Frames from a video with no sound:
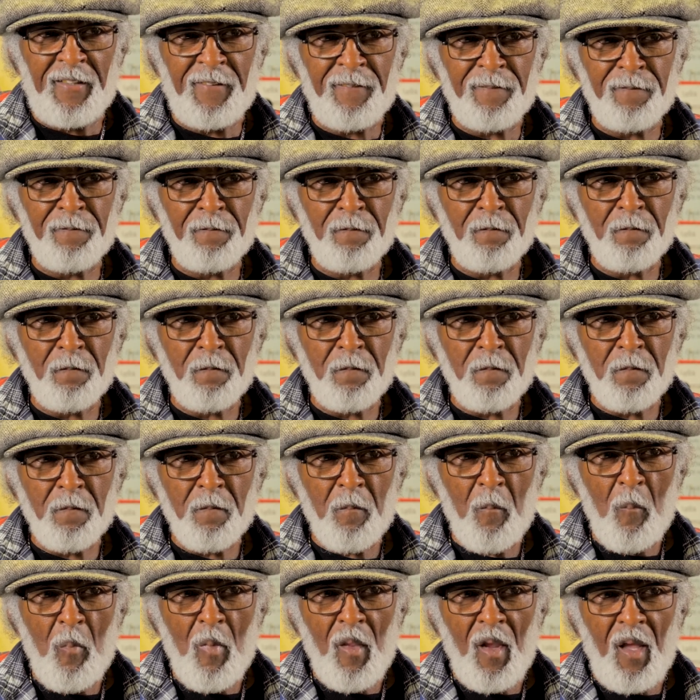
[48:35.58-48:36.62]
Yes,
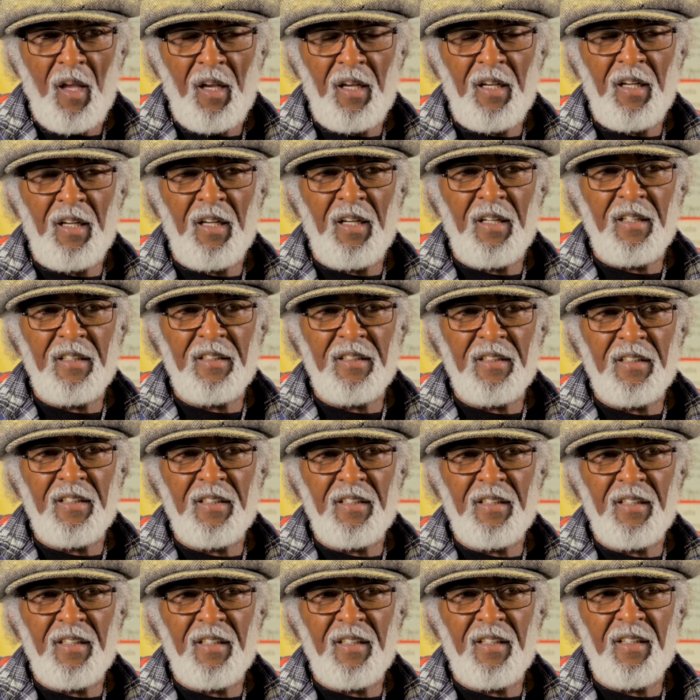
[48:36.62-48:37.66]
to that
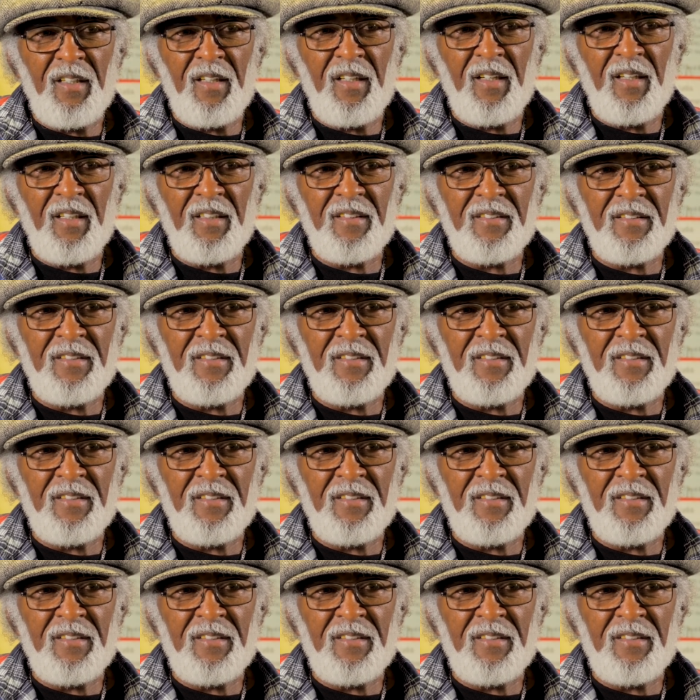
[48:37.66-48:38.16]
blessing. Yes.